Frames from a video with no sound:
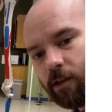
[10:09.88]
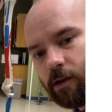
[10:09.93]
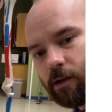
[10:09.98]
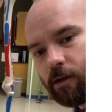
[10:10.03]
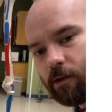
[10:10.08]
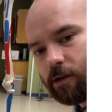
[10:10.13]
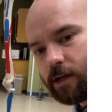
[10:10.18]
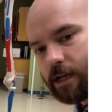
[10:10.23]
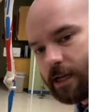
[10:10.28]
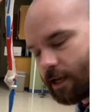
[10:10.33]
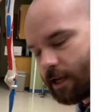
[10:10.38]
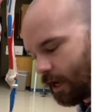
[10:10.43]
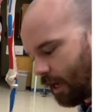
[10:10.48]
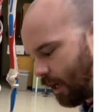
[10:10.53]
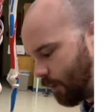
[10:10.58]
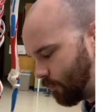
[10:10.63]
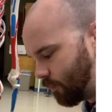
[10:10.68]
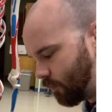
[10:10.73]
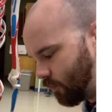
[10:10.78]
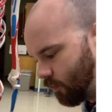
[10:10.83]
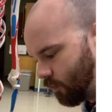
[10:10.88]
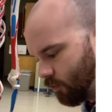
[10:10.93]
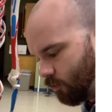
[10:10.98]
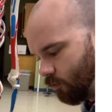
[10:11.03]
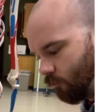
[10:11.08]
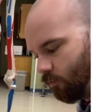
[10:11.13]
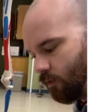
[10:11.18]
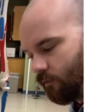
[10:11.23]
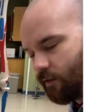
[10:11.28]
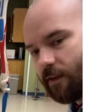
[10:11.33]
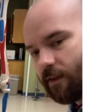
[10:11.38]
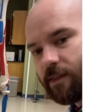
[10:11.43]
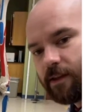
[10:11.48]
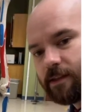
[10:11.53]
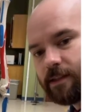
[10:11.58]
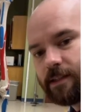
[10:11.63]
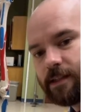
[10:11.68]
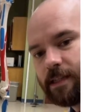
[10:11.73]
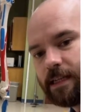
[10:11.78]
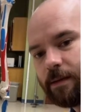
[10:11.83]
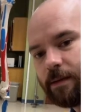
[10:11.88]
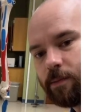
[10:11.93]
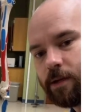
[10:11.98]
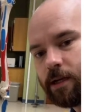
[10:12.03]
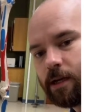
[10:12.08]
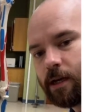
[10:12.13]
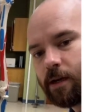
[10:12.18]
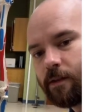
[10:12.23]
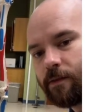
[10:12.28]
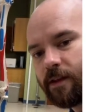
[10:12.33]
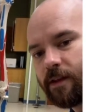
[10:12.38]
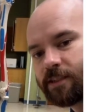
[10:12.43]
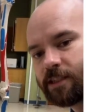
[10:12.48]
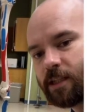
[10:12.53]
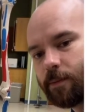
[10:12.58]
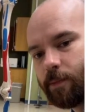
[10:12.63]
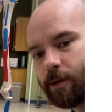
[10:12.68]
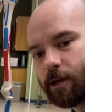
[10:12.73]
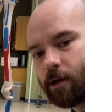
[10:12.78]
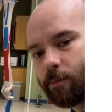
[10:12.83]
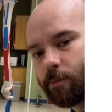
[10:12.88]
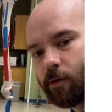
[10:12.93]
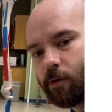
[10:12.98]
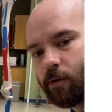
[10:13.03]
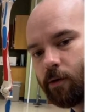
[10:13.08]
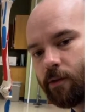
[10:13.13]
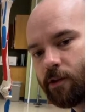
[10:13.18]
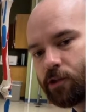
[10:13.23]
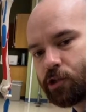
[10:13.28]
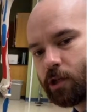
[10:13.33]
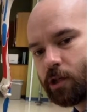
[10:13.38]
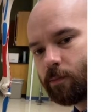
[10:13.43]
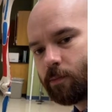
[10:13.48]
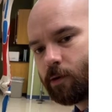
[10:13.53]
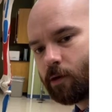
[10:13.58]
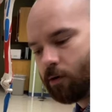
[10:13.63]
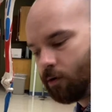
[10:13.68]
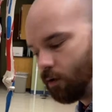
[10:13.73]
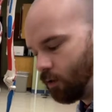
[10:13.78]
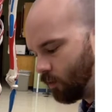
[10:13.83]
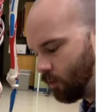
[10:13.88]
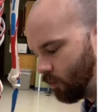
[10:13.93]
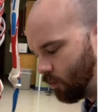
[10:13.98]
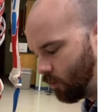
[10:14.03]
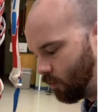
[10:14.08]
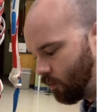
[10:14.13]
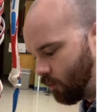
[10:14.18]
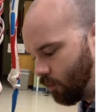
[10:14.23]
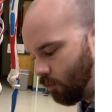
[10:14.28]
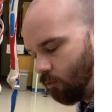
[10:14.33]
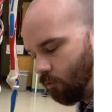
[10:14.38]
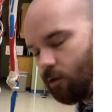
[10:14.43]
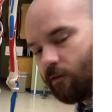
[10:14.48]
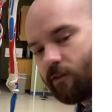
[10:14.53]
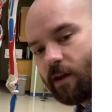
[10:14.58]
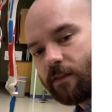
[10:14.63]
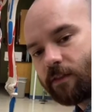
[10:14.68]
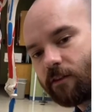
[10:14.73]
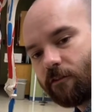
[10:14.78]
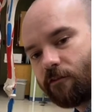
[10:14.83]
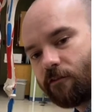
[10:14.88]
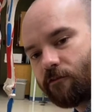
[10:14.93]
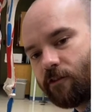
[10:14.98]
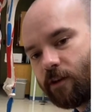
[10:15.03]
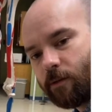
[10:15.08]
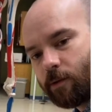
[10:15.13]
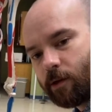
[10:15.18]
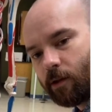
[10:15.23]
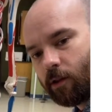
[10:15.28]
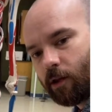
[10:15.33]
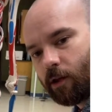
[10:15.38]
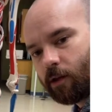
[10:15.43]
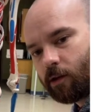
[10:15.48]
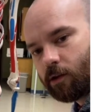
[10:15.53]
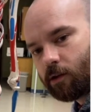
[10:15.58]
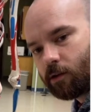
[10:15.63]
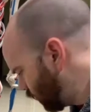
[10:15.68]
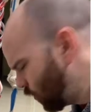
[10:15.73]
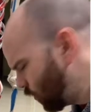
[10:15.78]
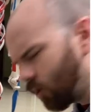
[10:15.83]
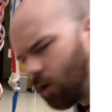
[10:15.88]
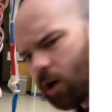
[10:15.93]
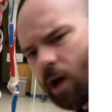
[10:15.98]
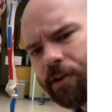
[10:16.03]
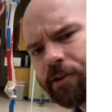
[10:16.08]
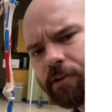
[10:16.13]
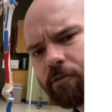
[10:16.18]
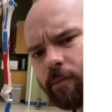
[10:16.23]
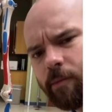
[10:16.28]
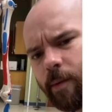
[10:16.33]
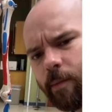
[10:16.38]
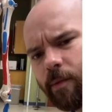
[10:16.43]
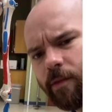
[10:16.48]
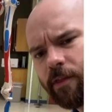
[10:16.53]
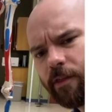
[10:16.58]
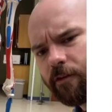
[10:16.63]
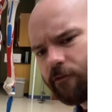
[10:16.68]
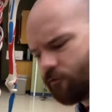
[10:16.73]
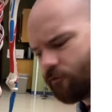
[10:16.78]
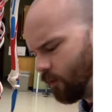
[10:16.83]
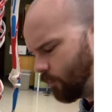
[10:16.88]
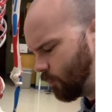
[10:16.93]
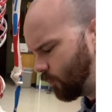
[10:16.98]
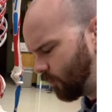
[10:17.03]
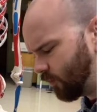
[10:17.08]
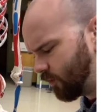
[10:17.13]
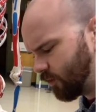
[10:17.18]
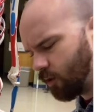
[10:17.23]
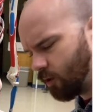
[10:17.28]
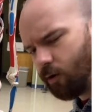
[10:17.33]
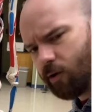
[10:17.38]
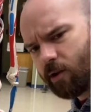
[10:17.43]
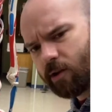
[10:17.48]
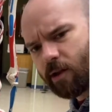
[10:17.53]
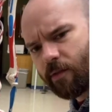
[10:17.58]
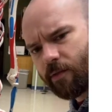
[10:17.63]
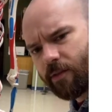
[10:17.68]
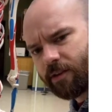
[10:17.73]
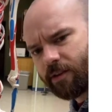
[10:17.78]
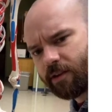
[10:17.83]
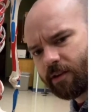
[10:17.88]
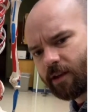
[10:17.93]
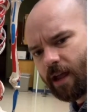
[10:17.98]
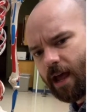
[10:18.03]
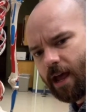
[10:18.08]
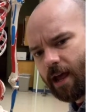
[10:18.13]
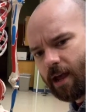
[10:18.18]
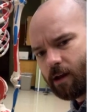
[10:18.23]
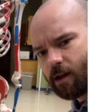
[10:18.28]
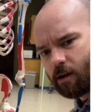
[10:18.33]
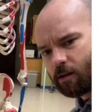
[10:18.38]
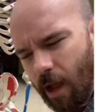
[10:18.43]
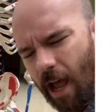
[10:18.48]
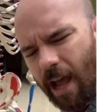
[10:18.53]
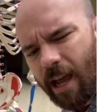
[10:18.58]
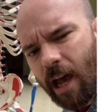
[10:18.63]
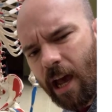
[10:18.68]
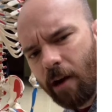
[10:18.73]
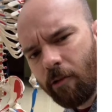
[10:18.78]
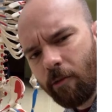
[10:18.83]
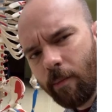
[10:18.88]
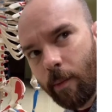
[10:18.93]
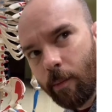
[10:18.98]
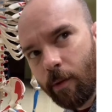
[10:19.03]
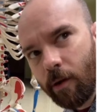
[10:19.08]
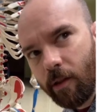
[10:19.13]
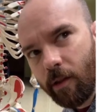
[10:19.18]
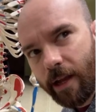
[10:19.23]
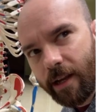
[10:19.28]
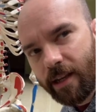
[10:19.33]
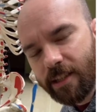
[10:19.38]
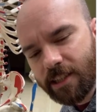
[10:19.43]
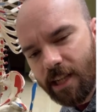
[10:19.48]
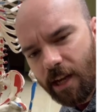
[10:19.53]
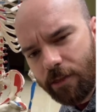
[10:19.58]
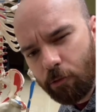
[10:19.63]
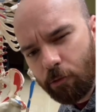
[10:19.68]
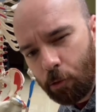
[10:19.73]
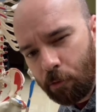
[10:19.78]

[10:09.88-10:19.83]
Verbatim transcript: or kneecap. We've got the tibia, that's the bigger bone, the shin bone. We've got the fibula. You can also remember that the fibula is always on the side. I kind of remember it like it's got the word